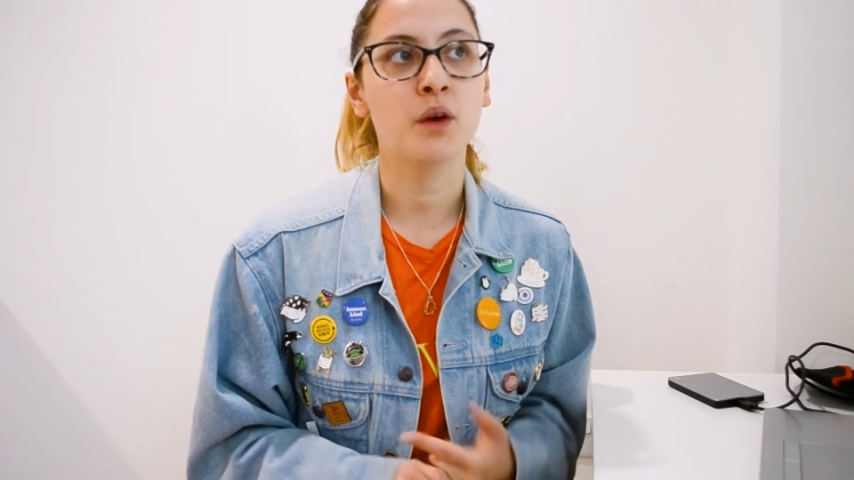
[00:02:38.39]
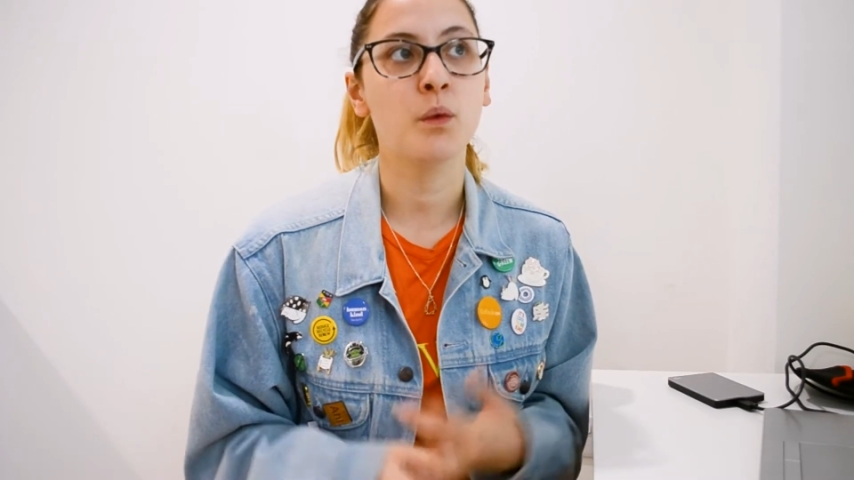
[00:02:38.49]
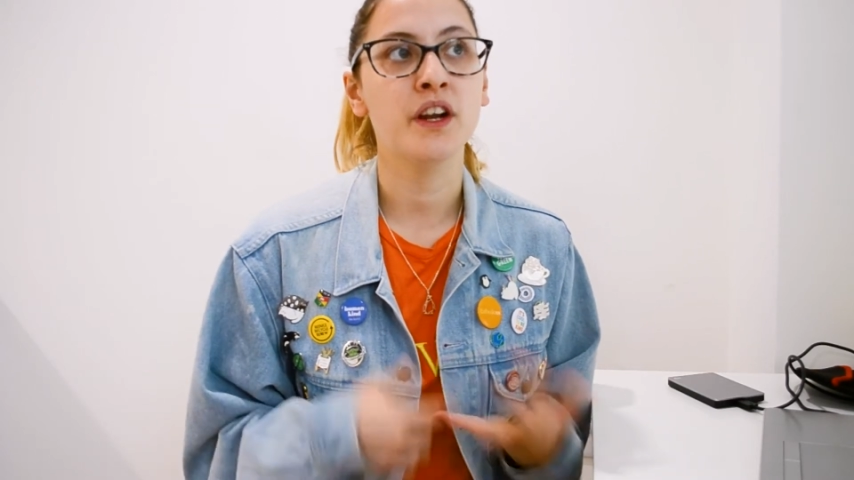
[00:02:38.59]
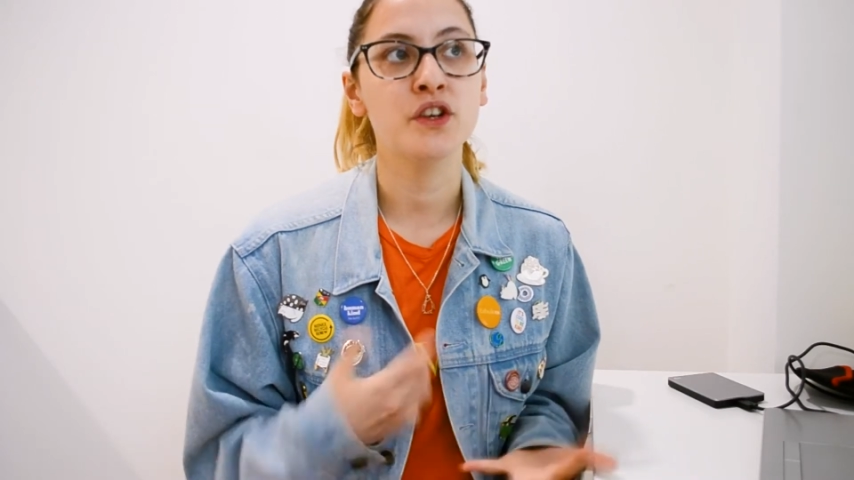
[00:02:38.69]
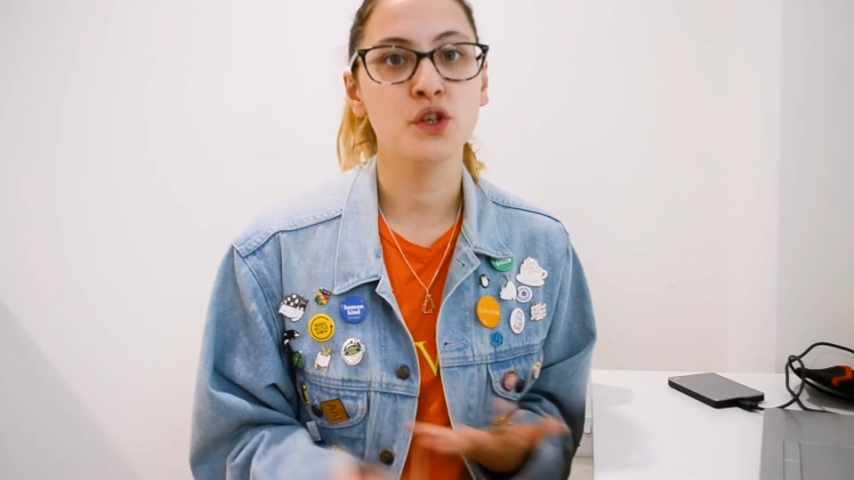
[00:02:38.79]

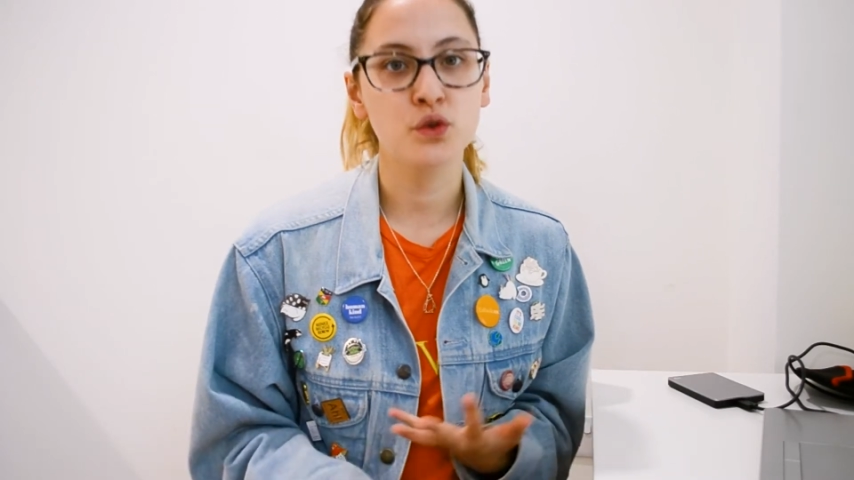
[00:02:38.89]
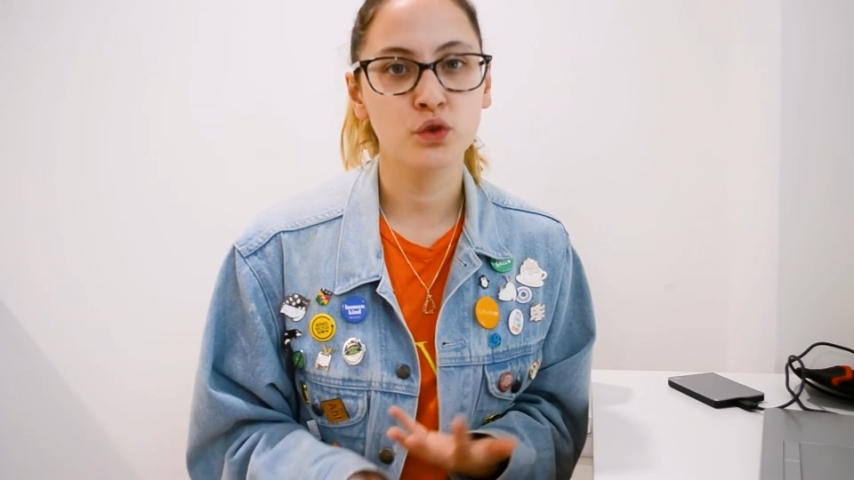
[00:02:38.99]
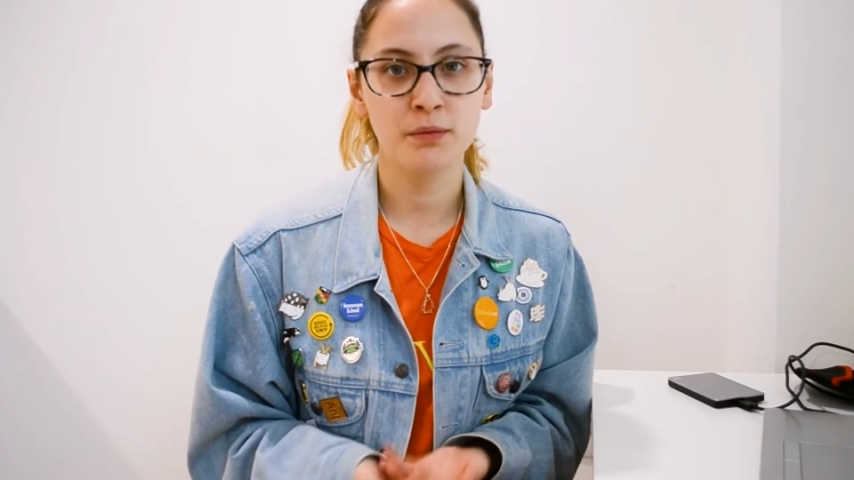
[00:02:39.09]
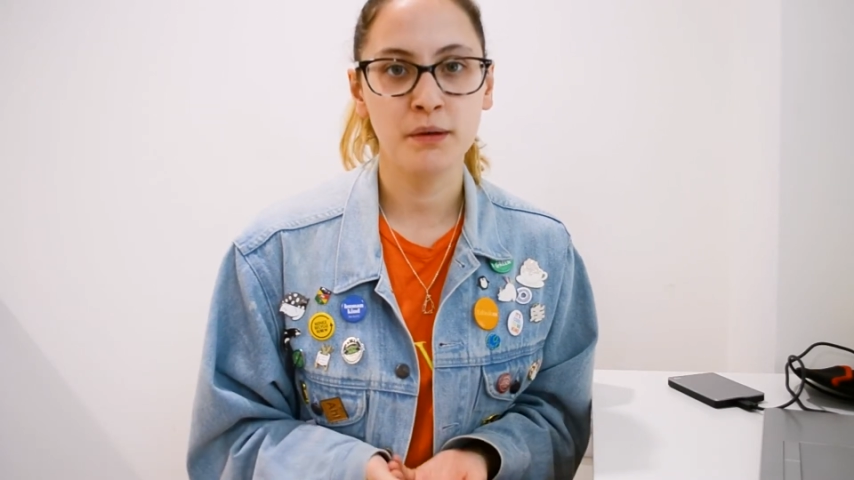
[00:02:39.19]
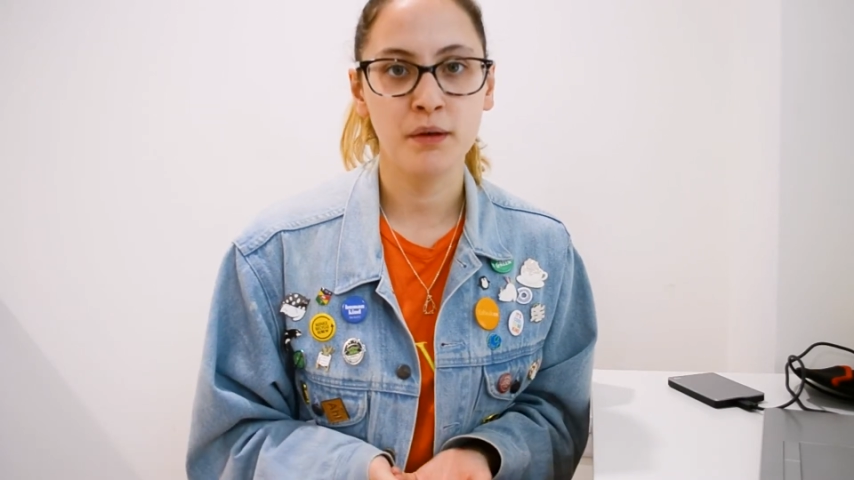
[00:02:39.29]
when I do talk to
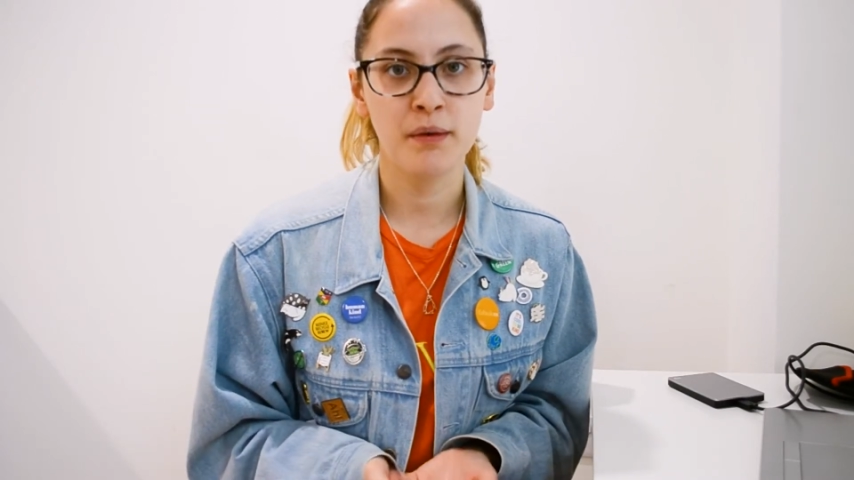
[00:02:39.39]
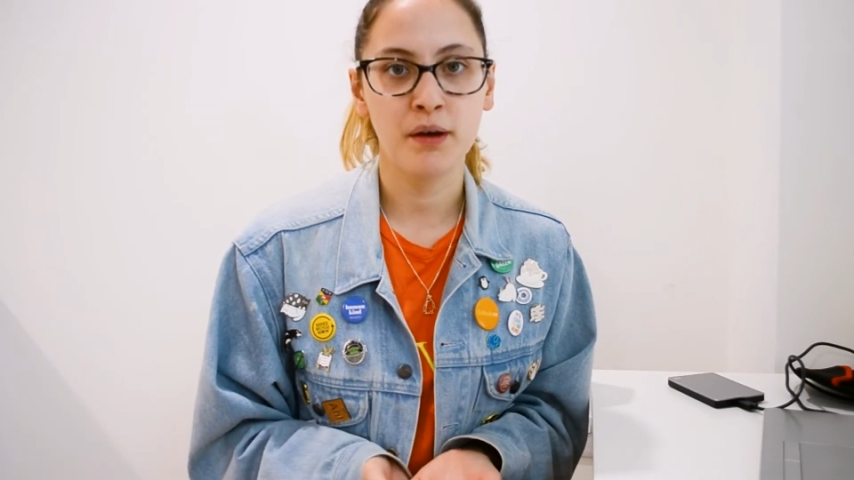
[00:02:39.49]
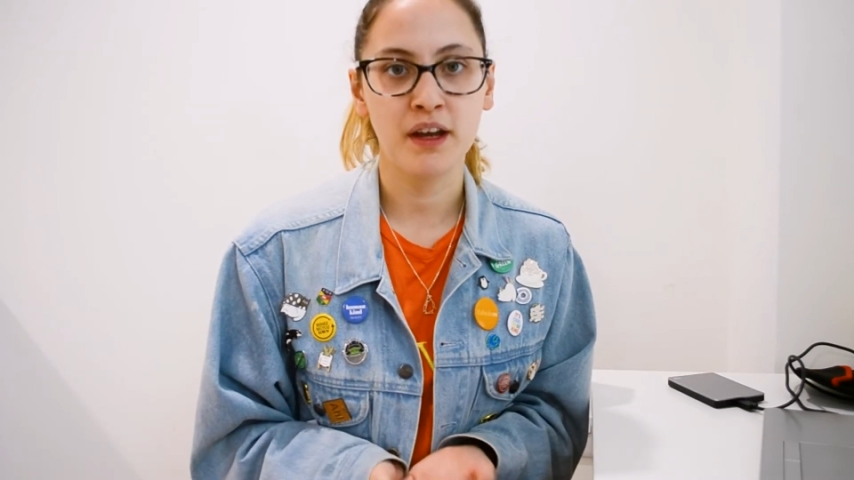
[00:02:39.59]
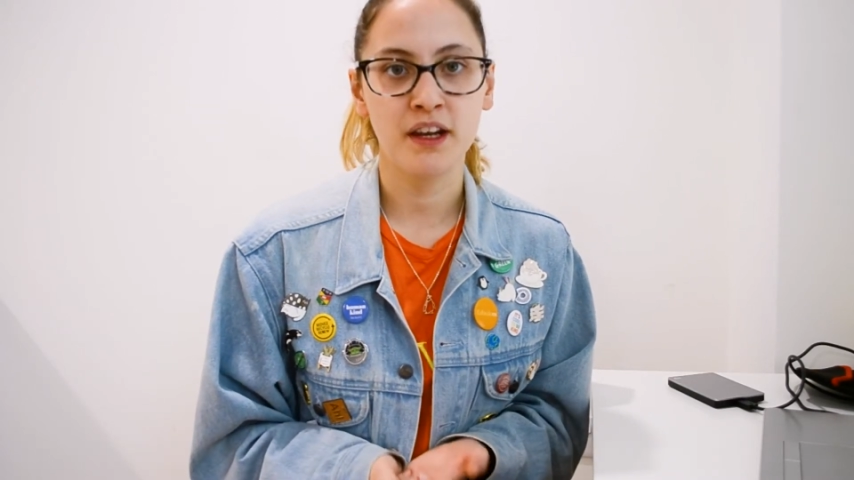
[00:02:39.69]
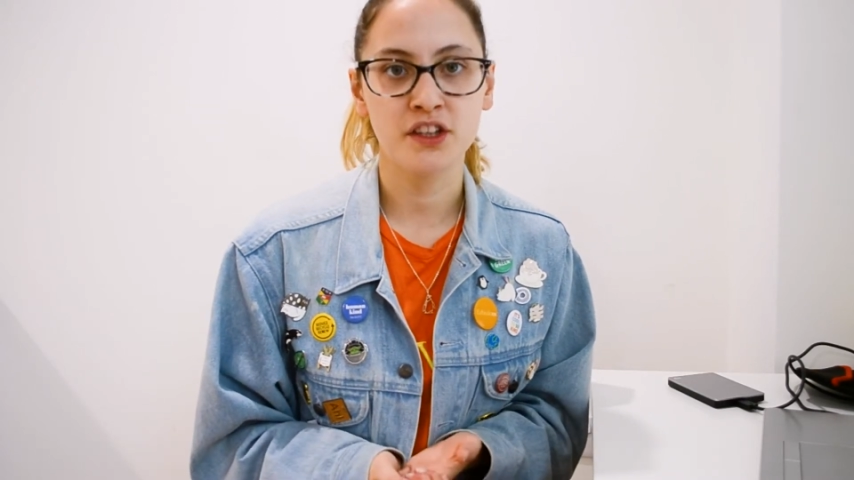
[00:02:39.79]
people about
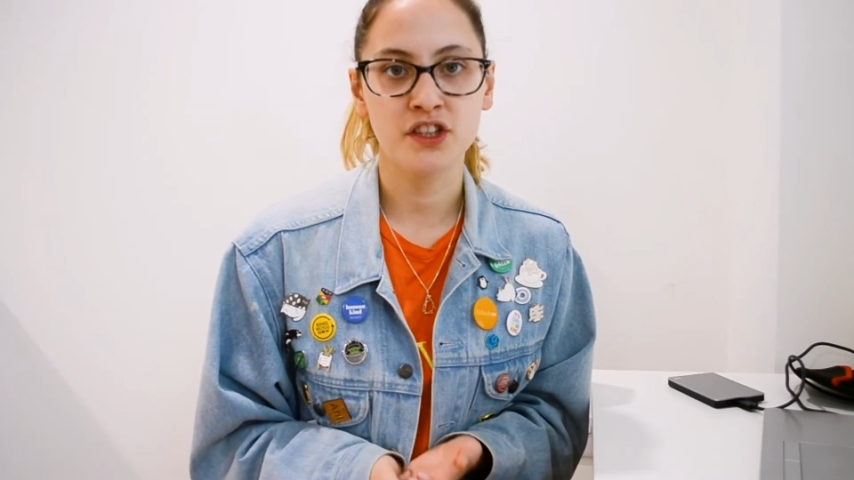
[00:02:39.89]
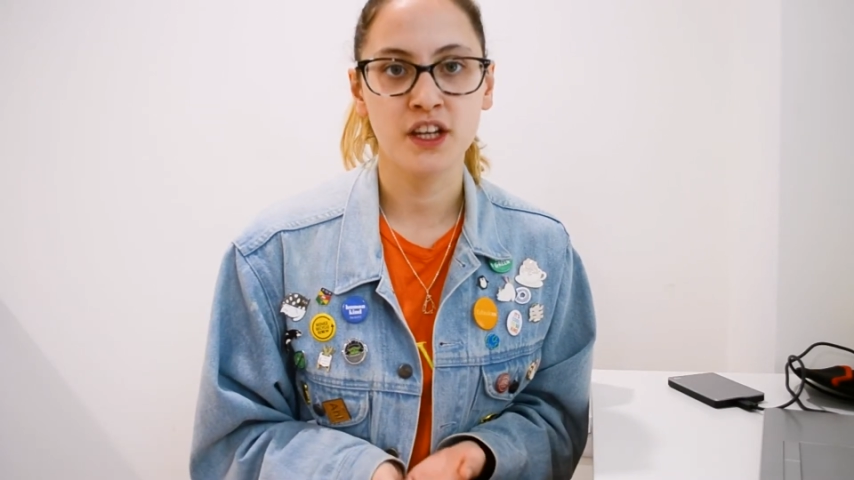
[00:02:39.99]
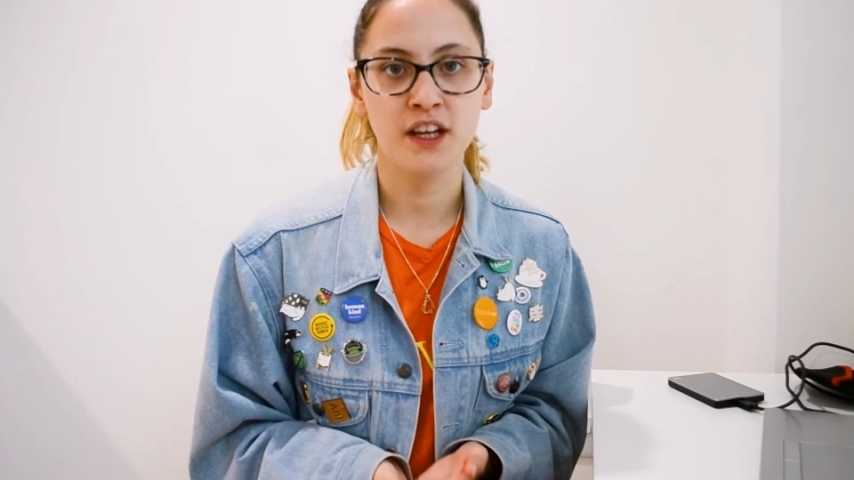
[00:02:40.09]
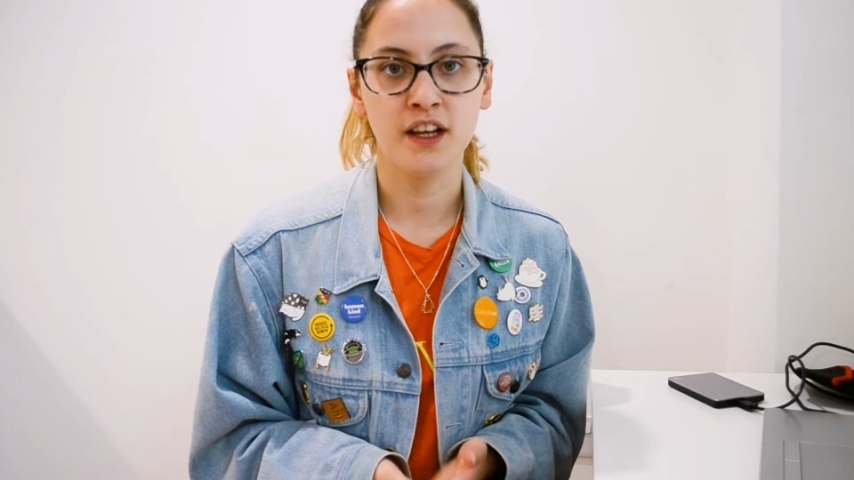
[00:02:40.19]
ADHD,